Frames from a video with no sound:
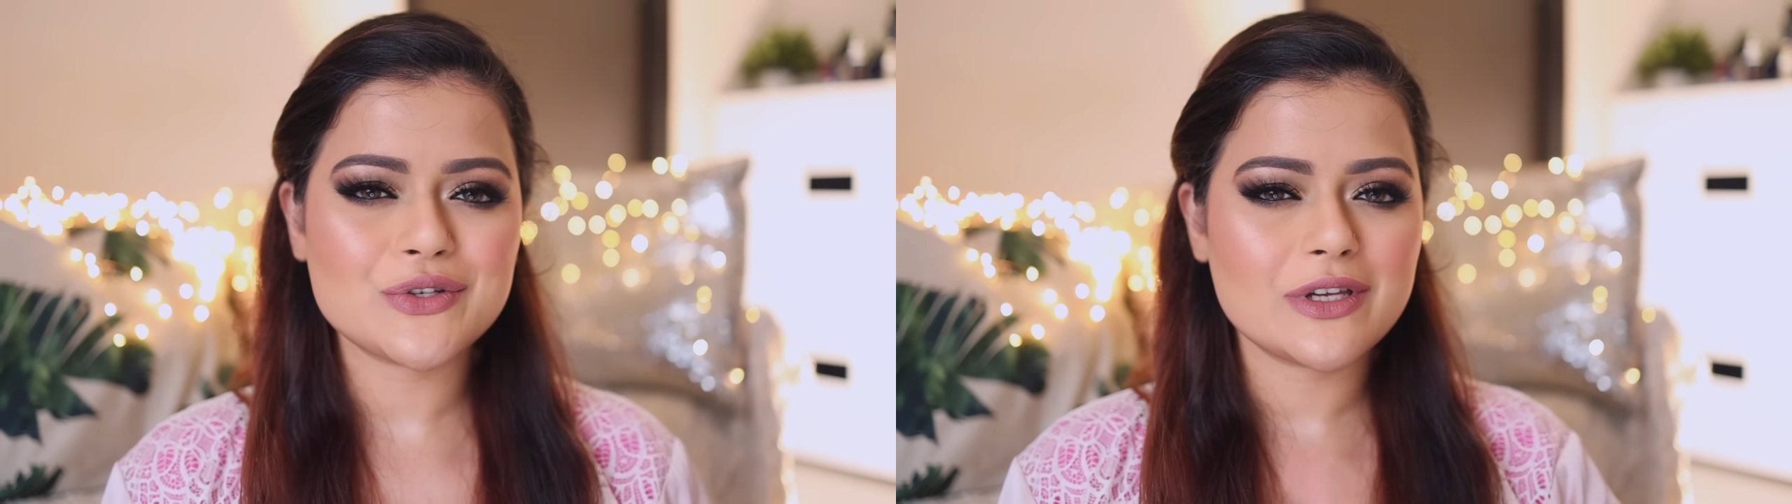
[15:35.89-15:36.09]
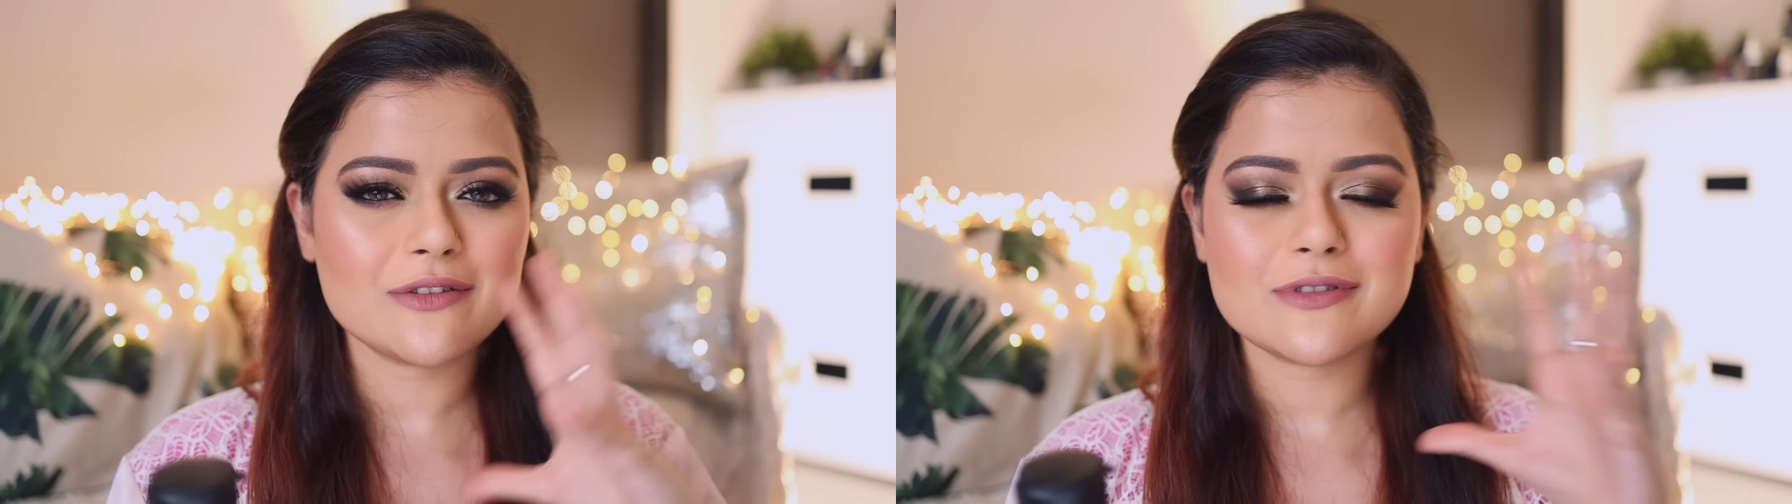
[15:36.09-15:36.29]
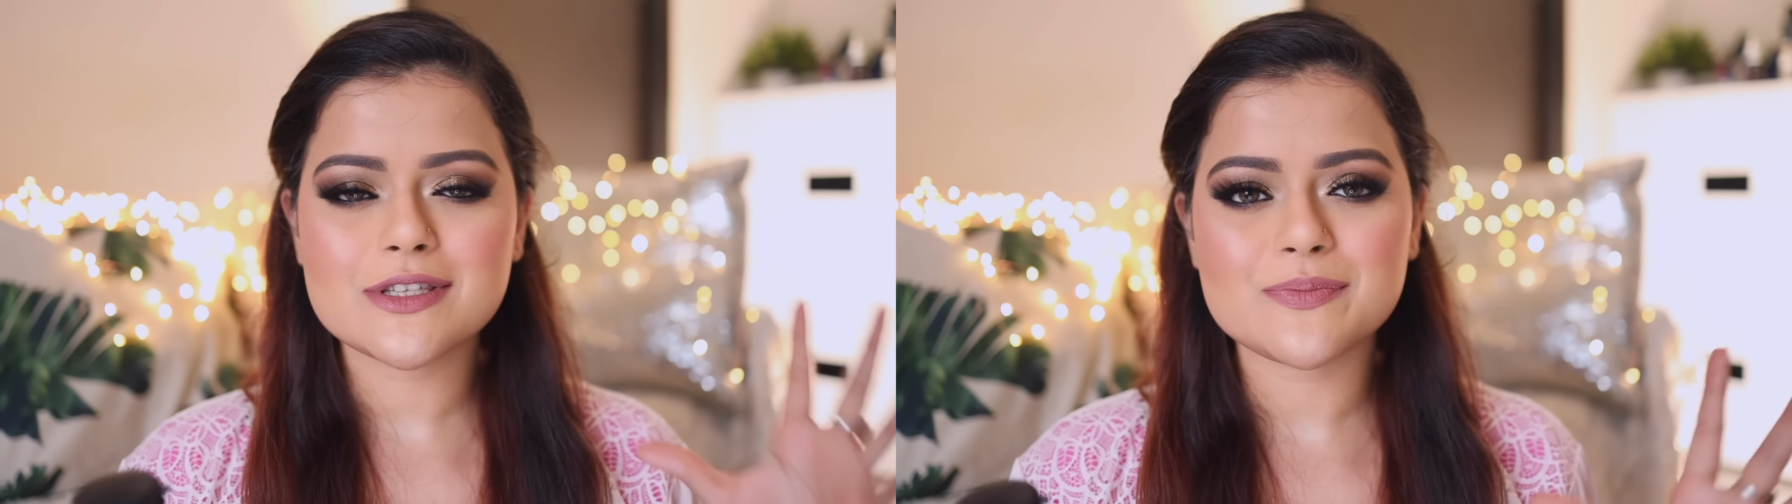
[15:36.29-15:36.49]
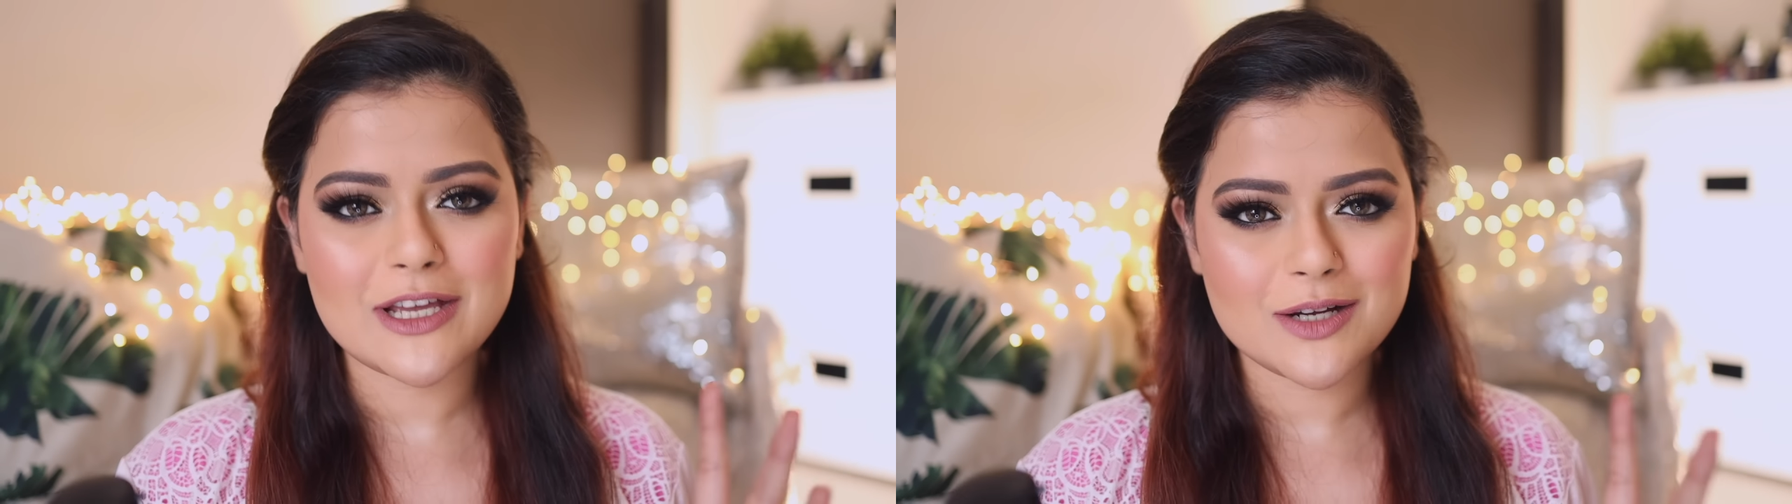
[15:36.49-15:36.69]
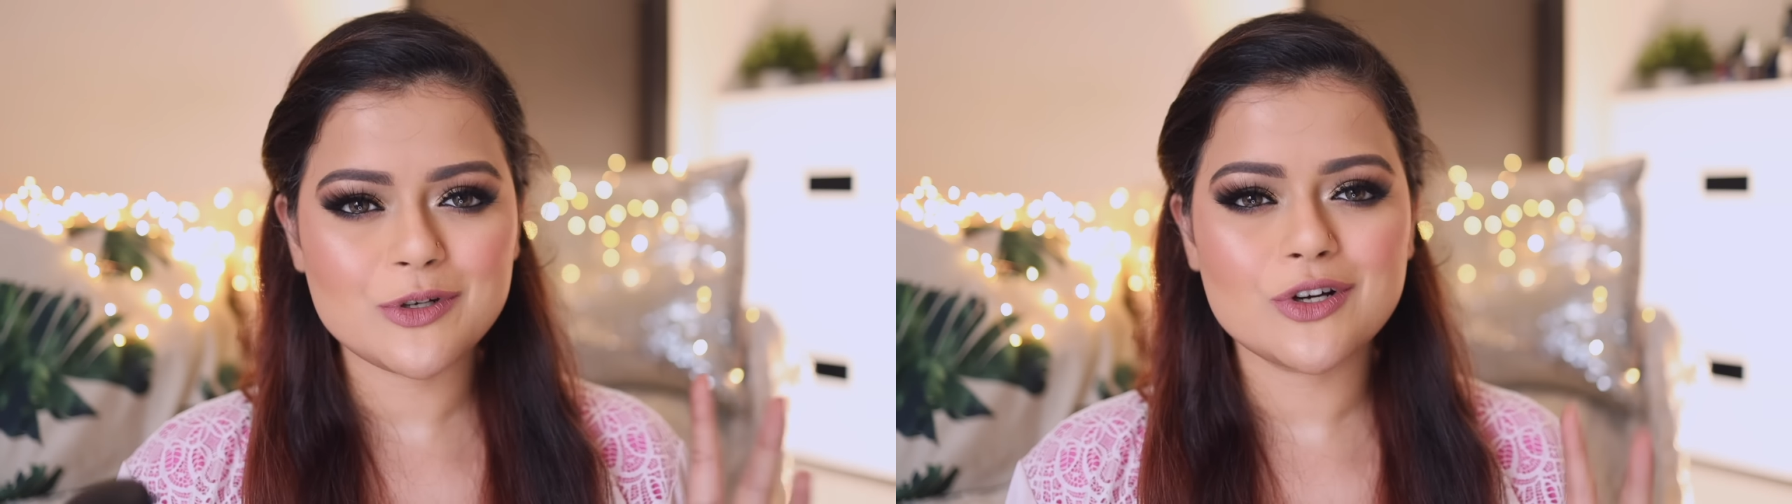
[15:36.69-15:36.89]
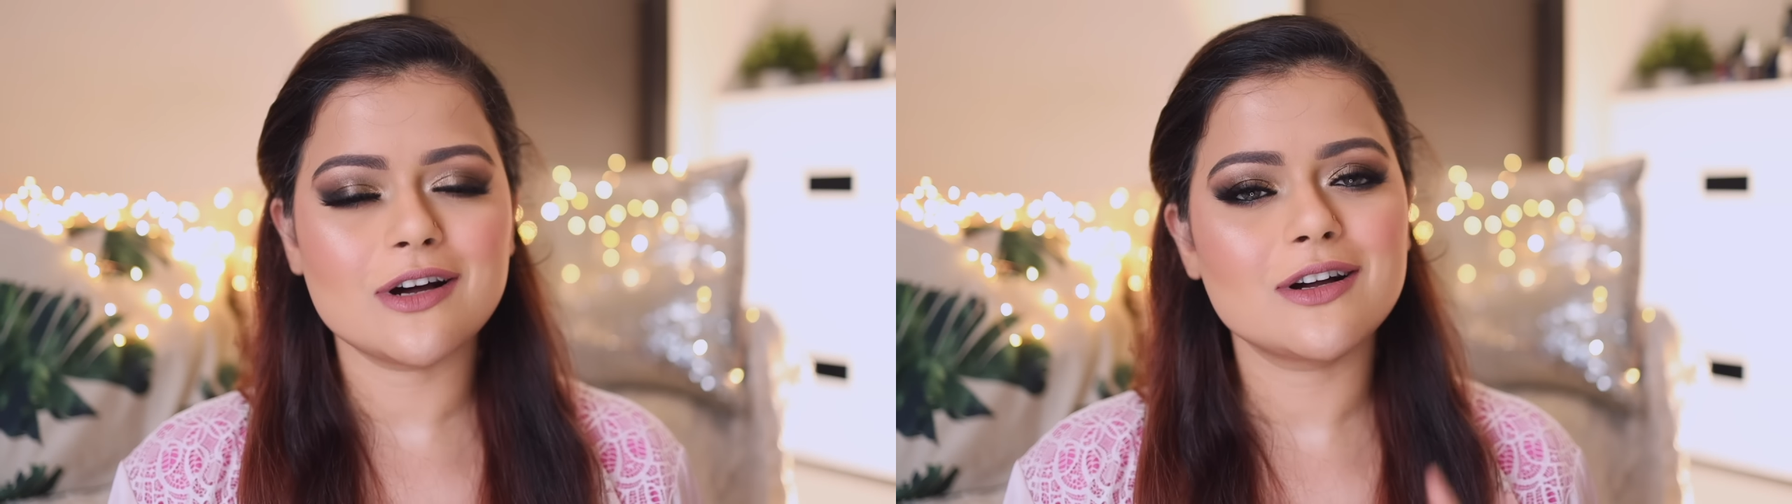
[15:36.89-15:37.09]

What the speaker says: to give this makeup look